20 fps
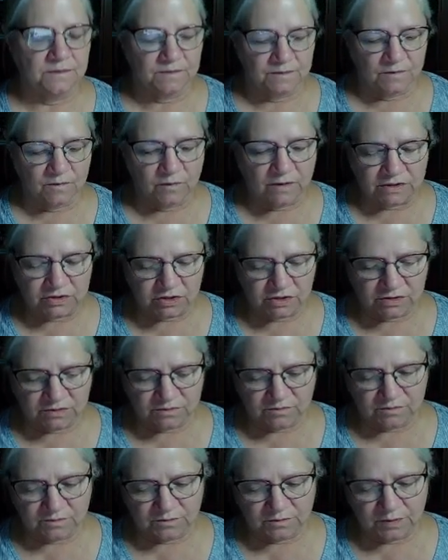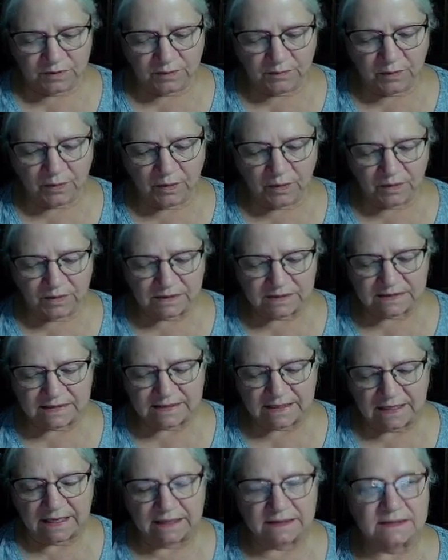which purports
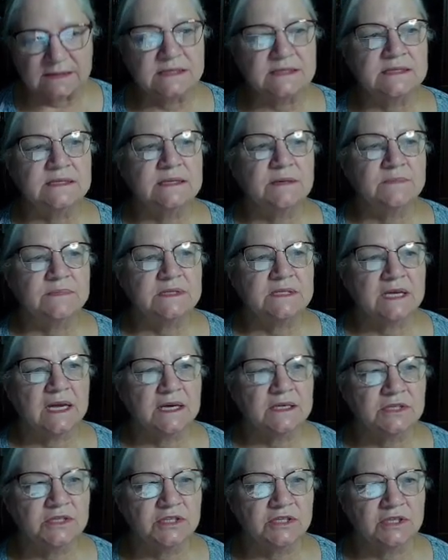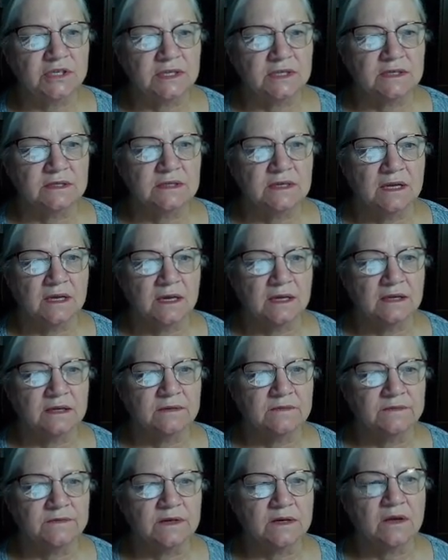that subduction
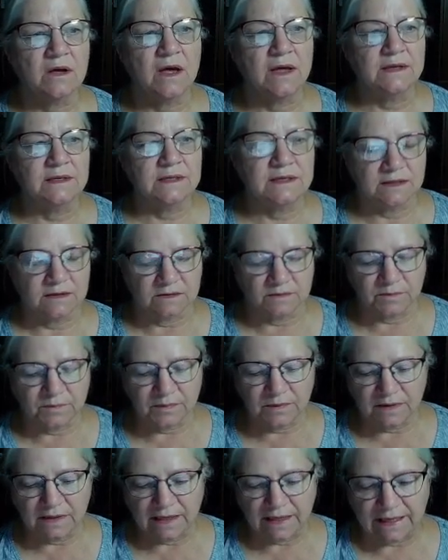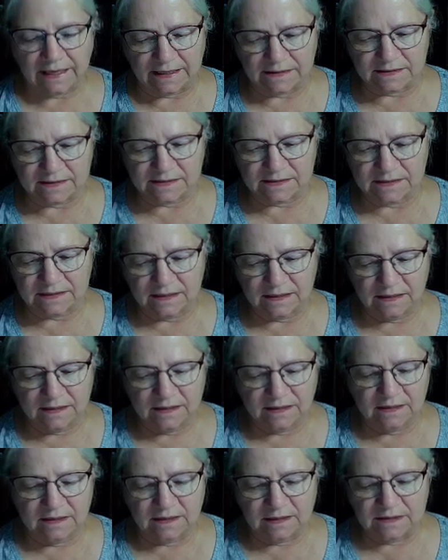of the continental plates
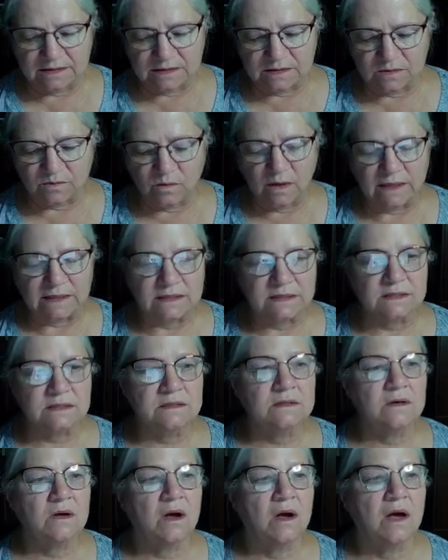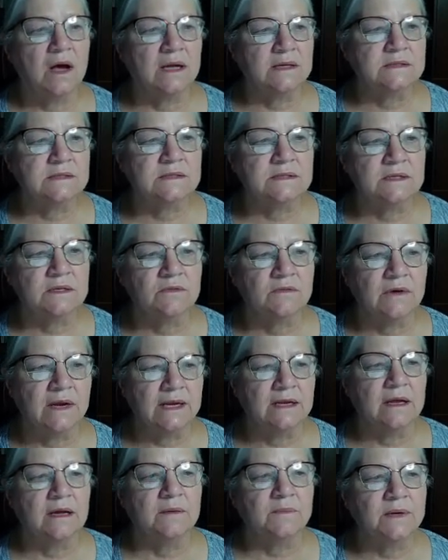is what caused the
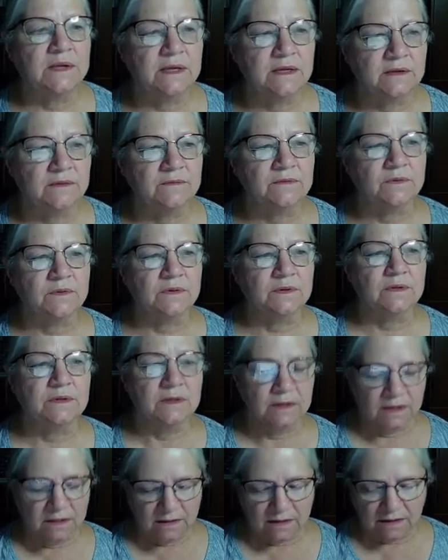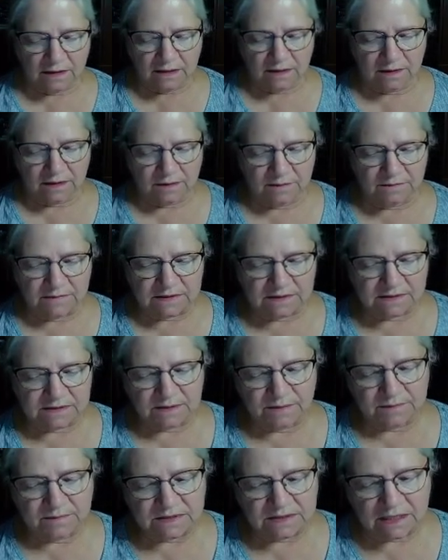great upheaval. This
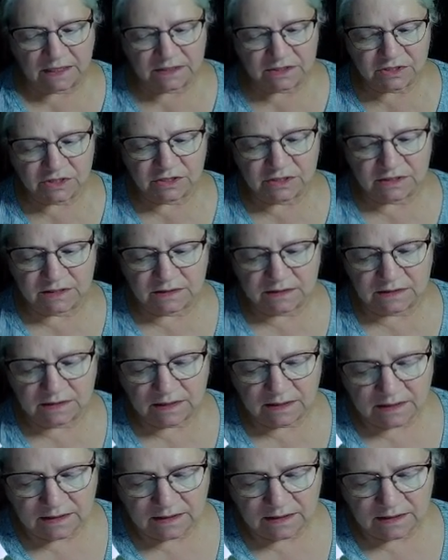subduction